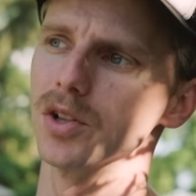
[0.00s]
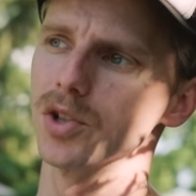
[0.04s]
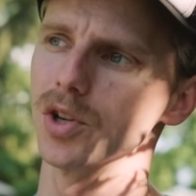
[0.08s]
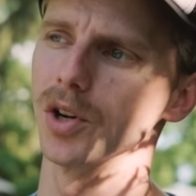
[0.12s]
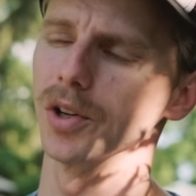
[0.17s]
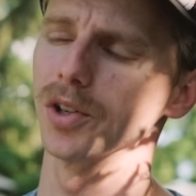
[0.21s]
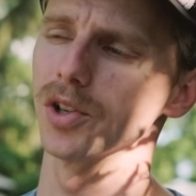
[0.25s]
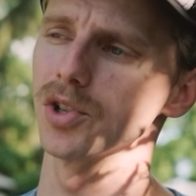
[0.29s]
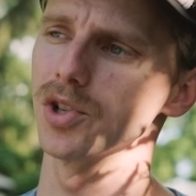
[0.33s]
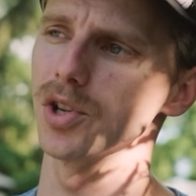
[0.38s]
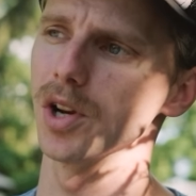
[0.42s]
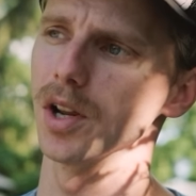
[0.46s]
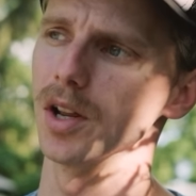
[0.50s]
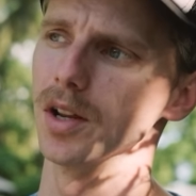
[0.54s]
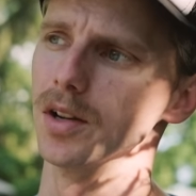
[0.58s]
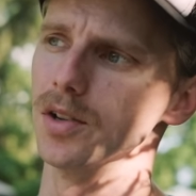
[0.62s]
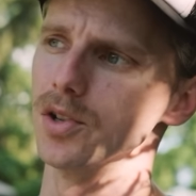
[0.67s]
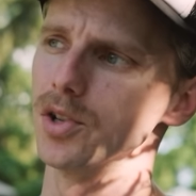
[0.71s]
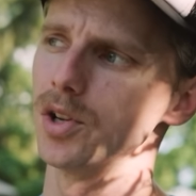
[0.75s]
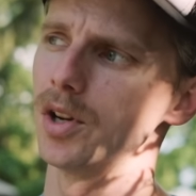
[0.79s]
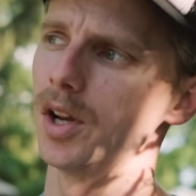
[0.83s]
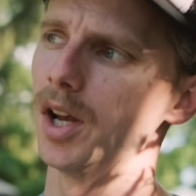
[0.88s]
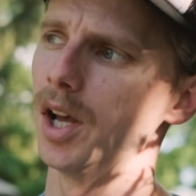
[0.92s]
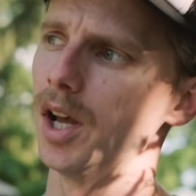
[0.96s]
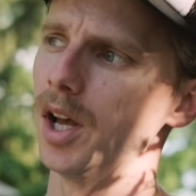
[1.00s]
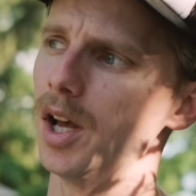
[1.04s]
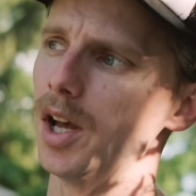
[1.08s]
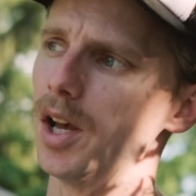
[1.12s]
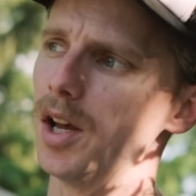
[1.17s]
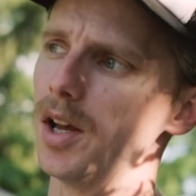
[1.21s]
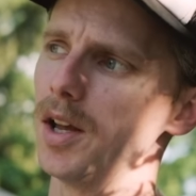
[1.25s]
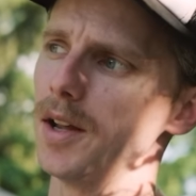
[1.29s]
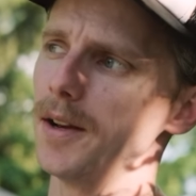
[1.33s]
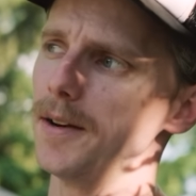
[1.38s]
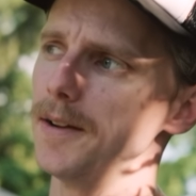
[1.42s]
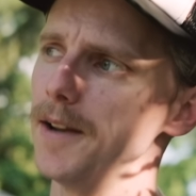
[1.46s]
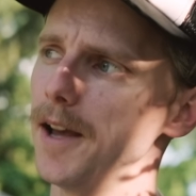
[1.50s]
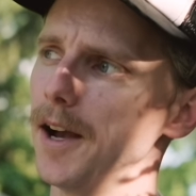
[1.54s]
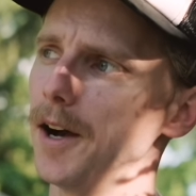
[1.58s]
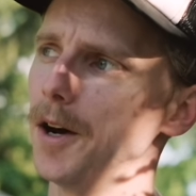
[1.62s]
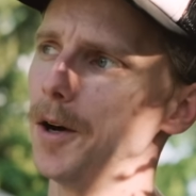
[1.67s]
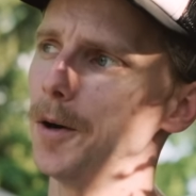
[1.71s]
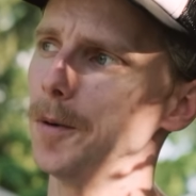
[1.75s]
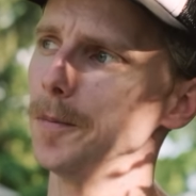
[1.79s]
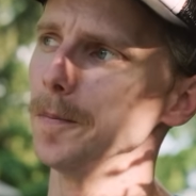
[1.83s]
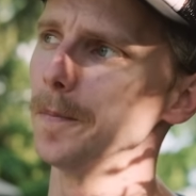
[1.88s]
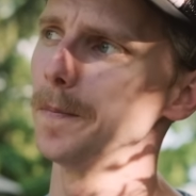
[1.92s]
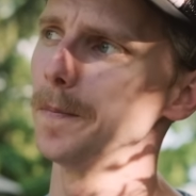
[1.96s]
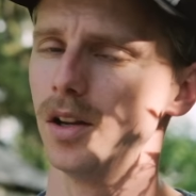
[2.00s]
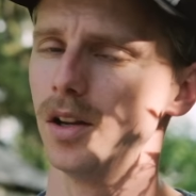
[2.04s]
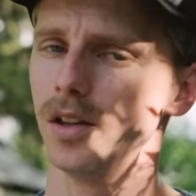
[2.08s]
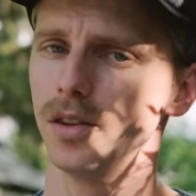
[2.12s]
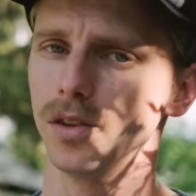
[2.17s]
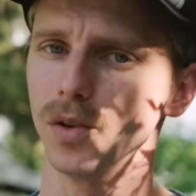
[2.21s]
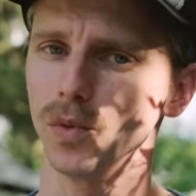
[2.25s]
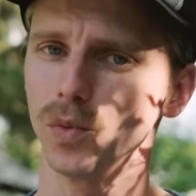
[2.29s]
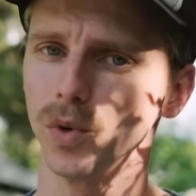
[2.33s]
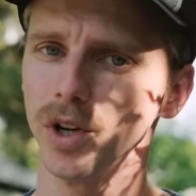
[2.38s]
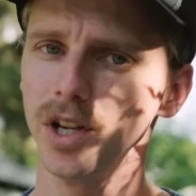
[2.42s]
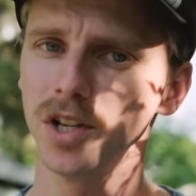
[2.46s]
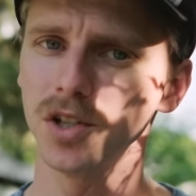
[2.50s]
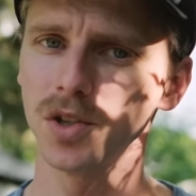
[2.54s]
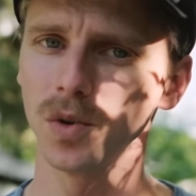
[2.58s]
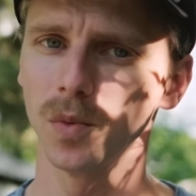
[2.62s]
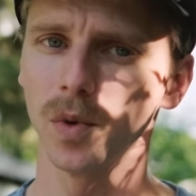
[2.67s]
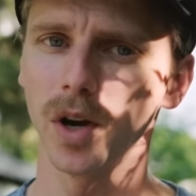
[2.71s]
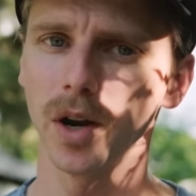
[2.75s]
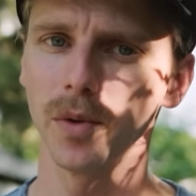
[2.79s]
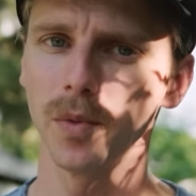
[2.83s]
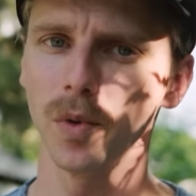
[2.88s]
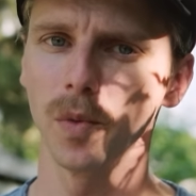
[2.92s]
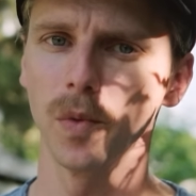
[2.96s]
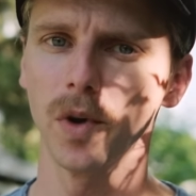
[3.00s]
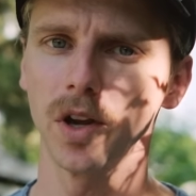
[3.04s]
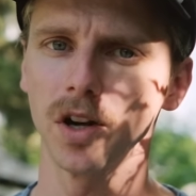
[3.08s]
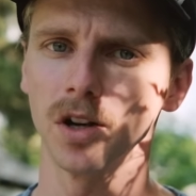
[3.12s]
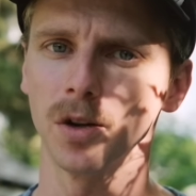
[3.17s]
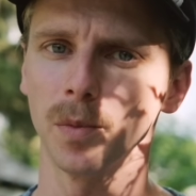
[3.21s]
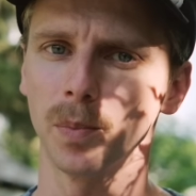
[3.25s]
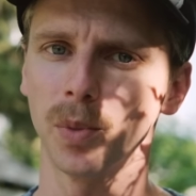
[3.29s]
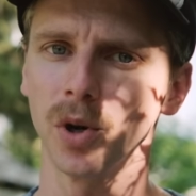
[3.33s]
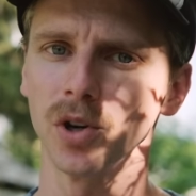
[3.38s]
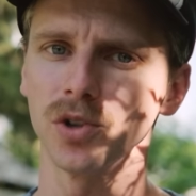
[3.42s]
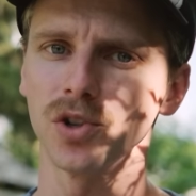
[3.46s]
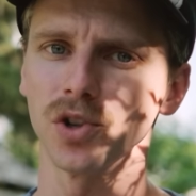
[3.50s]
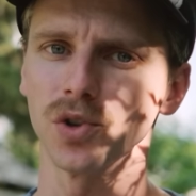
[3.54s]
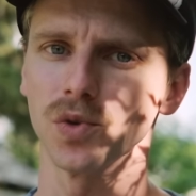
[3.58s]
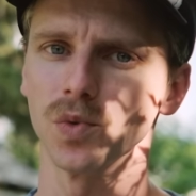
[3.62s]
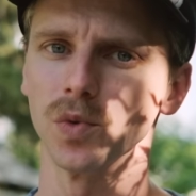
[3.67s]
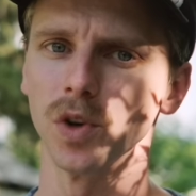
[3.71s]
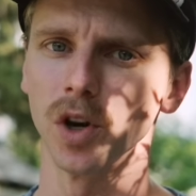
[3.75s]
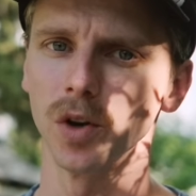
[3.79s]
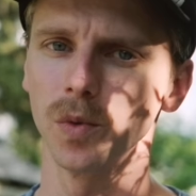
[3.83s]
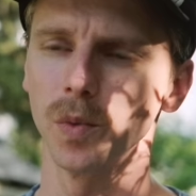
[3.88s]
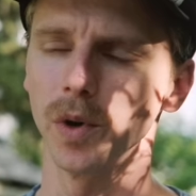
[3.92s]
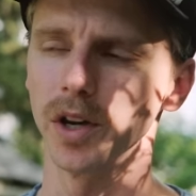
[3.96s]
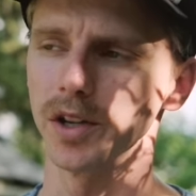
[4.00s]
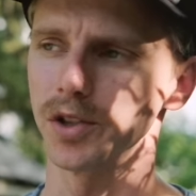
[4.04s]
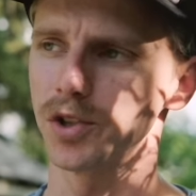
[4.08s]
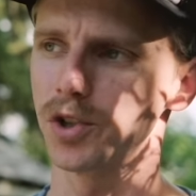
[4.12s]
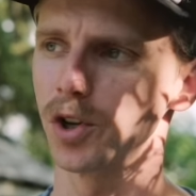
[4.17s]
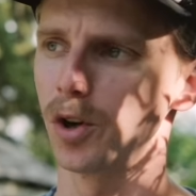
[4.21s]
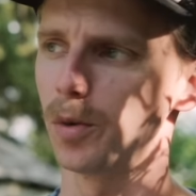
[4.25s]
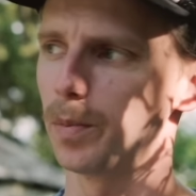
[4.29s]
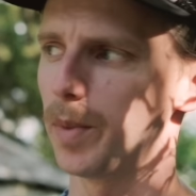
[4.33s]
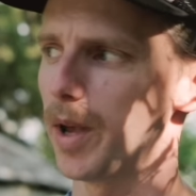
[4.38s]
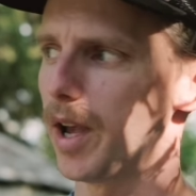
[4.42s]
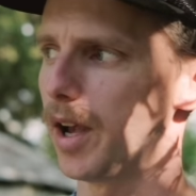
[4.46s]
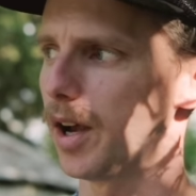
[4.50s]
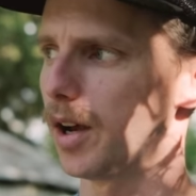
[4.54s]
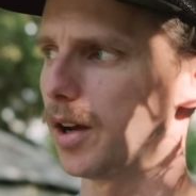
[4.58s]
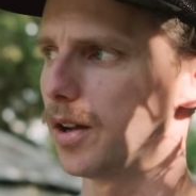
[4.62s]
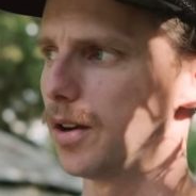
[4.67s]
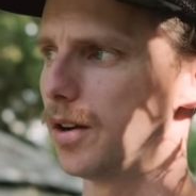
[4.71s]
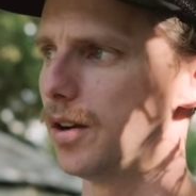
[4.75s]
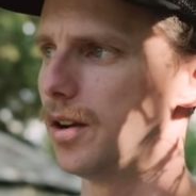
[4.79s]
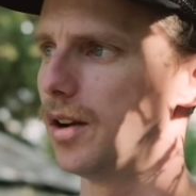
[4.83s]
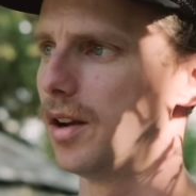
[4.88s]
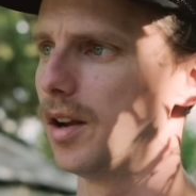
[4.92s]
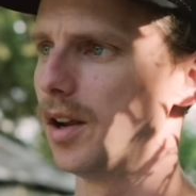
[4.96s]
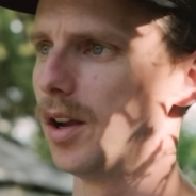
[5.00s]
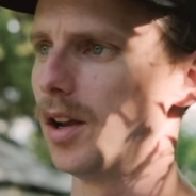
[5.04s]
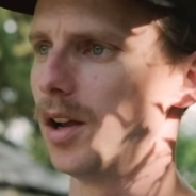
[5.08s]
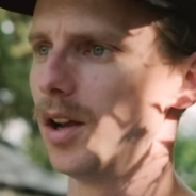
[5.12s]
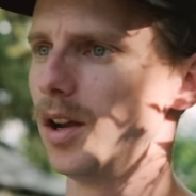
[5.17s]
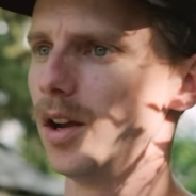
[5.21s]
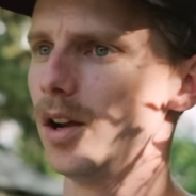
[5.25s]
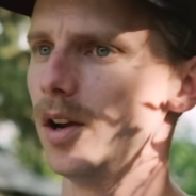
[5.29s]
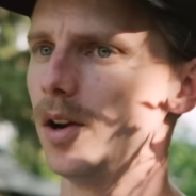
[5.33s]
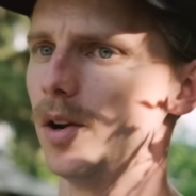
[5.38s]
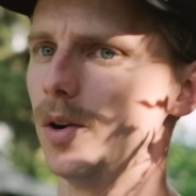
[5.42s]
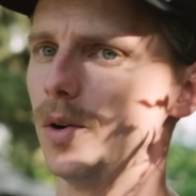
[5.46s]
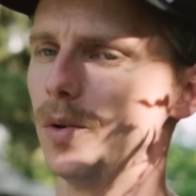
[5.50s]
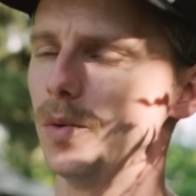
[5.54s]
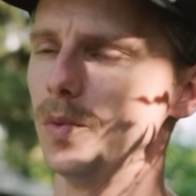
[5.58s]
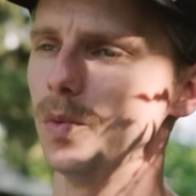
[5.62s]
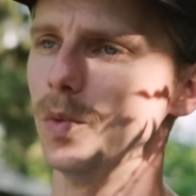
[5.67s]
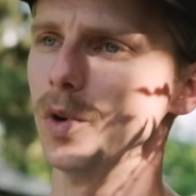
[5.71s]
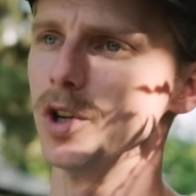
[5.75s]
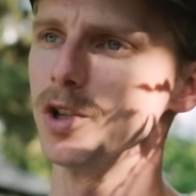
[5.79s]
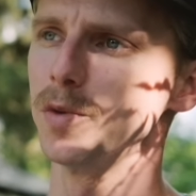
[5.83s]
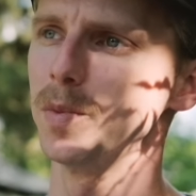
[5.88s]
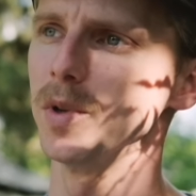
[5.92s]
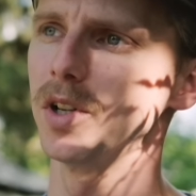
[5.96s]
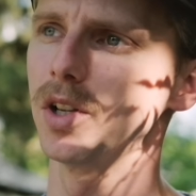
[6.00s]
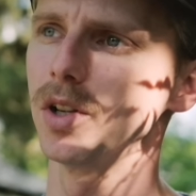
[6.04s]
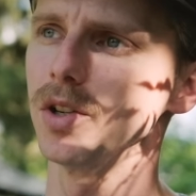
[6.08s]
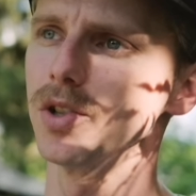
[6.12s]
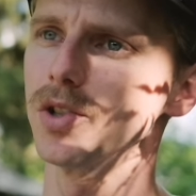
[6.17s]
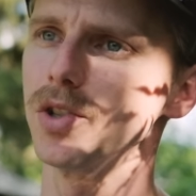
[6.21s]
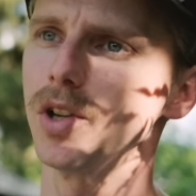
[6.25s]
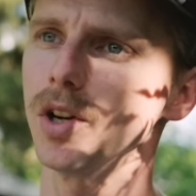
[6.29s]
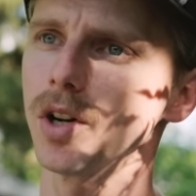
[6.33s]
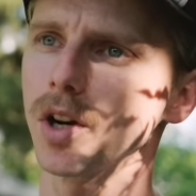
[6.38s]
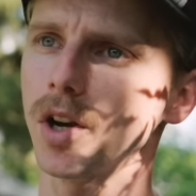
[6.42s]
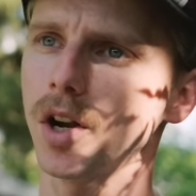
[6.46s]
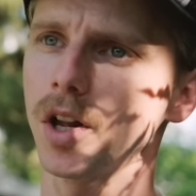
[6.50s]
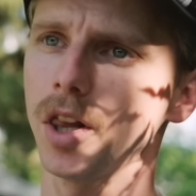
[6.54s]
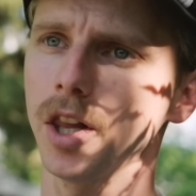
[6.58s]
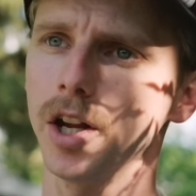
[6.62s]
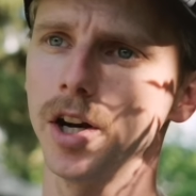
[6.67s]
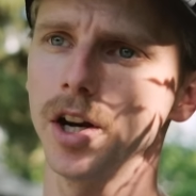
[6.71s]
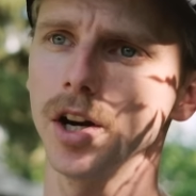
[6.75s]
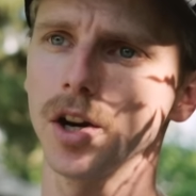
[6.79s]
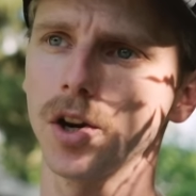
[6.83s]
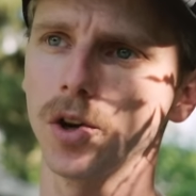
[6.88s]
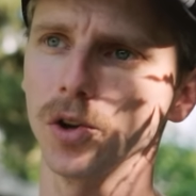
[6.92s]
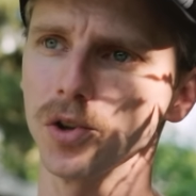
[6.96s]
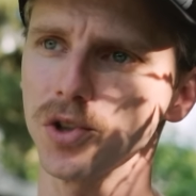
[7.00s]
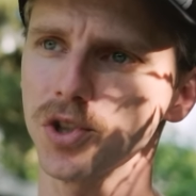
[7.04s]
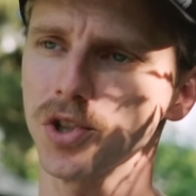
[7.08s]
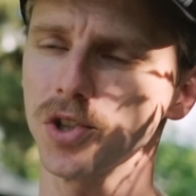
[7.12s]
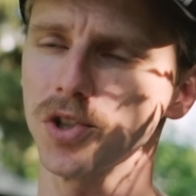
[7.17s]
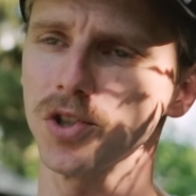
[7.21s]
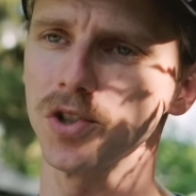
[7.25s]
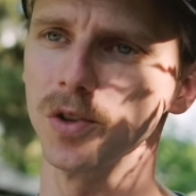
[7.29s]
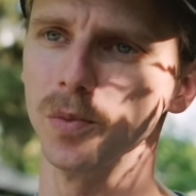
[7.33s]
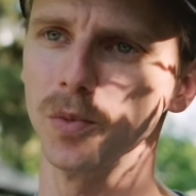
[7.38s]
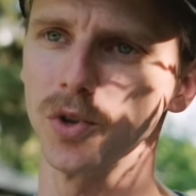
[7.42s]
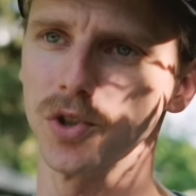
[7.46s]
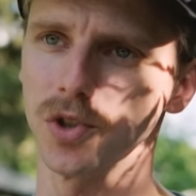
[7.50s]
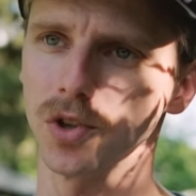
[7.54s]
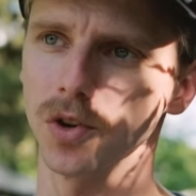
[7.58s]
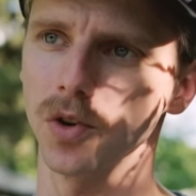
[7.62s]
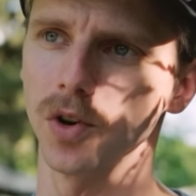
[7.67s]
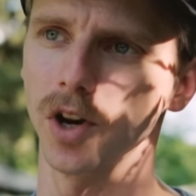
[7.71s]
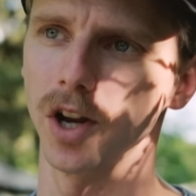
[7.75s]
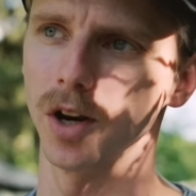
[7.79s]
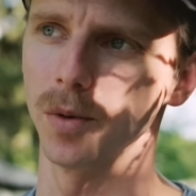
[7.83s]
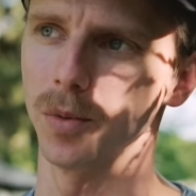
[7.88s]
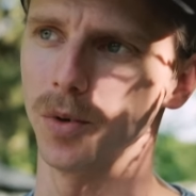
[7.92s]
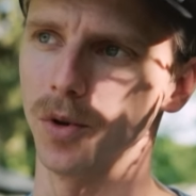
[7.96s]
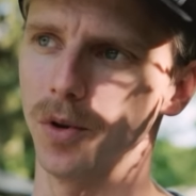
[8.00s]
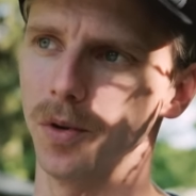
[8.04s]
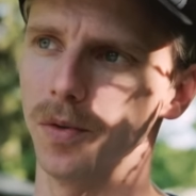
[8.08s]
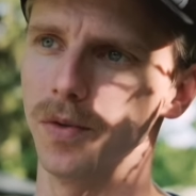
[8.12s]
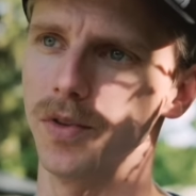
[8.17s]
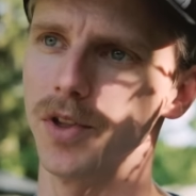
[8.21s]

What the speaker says: chunk of change. Now, the reason why we wanted to purchase Roadway so bad was because their clerical system was incredible.